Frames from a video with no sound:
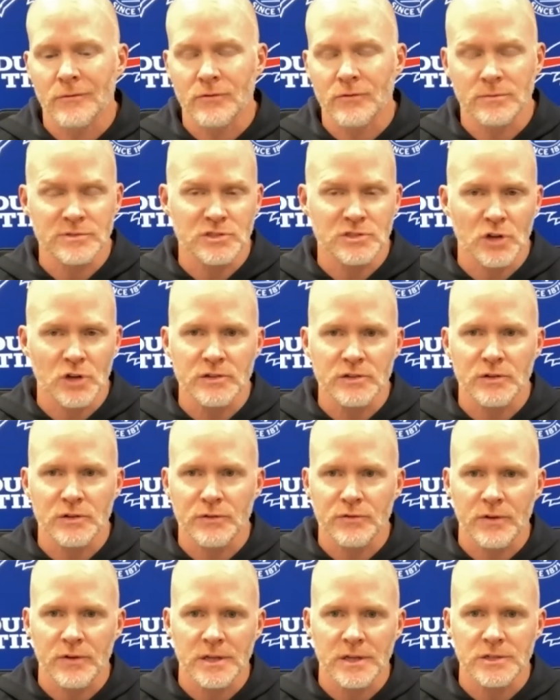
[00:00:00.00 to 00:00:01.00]
from start to
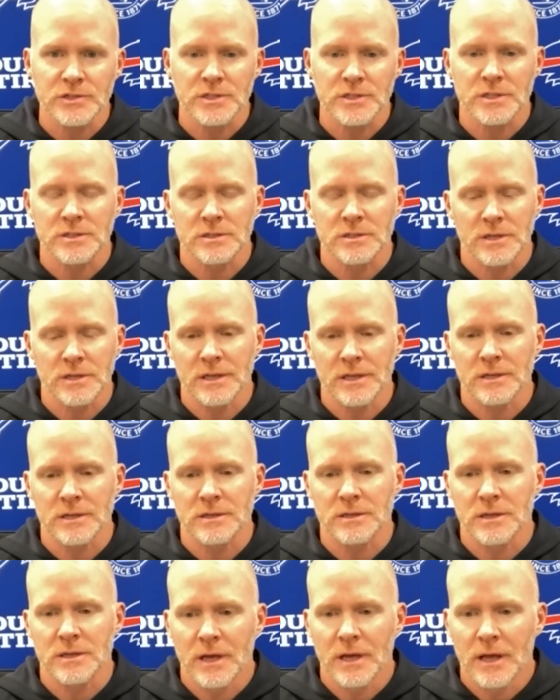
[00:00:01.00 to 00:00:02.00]
finish, and and